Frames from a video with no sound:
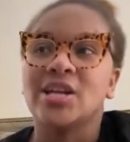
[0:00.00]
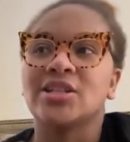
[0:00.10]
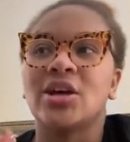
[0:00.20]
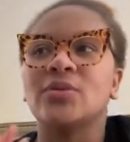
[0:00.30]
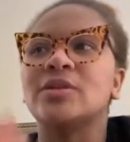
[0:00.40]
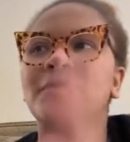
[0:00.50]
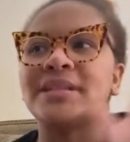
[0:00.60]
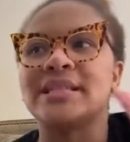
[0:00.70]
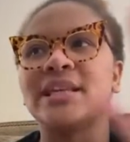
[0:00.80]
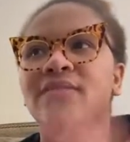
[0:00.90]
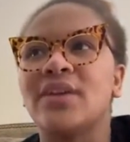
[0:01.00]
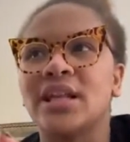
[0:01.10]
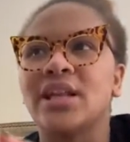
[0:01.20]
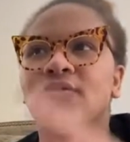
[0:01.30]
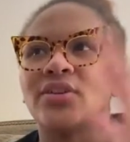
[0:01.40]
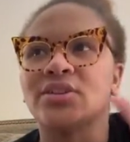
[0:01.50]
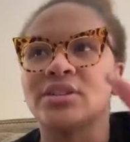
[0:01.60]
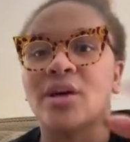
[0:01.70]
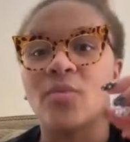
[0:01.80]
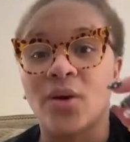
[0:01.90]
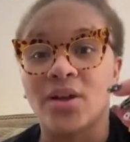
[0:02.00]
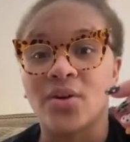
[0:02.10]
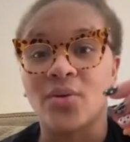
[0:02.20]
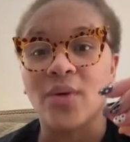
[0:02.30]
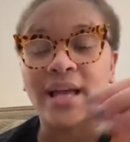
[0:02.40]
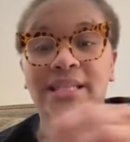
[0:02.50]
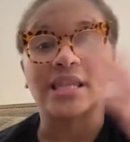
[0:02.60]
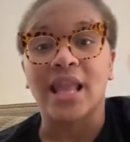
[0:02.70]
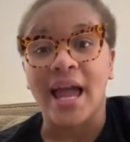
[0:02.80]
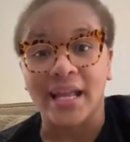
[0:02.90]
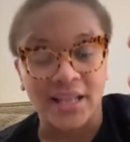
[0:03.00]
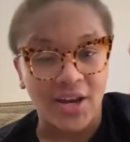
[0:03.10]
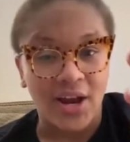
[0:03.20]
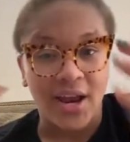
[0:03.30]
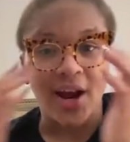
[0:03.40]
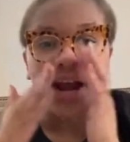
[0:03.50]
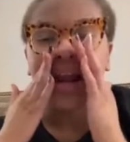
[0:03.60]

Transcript: So specifically for someone who has lightened their hair,